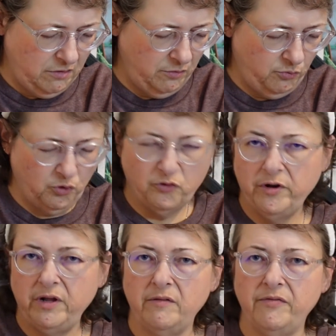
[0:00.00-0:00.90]

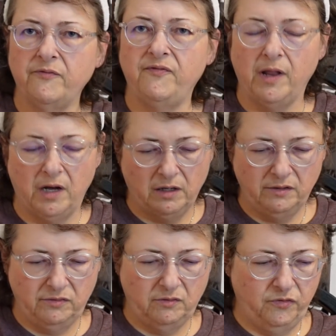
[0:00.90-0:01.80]
embroidery
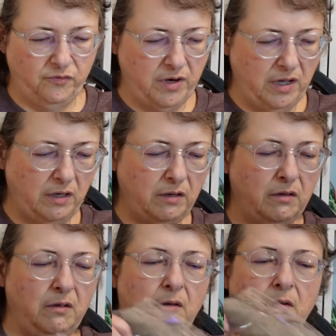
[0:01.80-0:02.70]
cloth or thread,
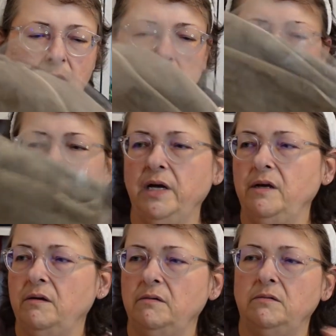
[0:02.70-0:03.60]

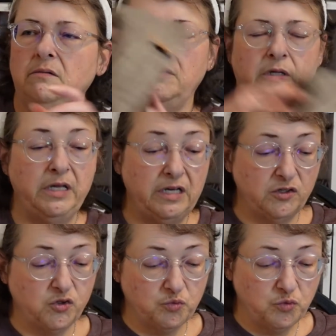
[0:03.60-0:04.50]
but it
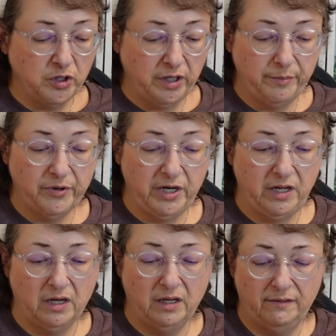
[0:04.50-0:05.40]
is really pretty,
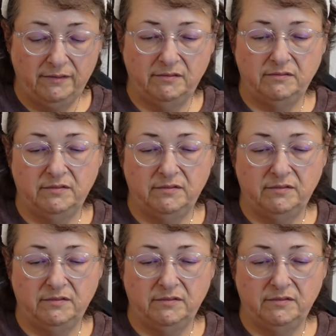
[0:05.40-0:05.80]
guys.